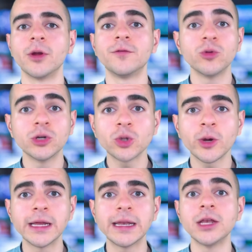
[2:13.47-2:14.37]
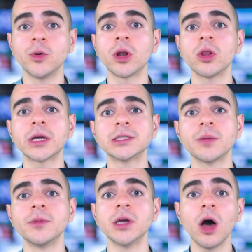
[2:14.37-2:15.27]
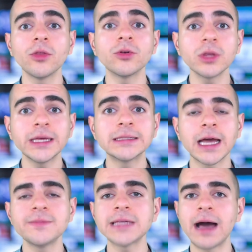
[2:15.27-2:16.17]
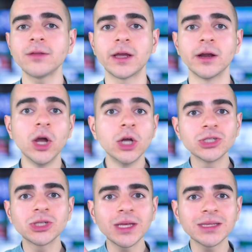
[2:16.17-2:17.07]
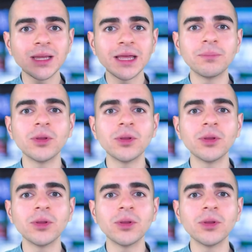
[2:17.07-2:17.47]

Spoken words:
If you enjoyed it and you want to look at some of the other league types out there, just click the link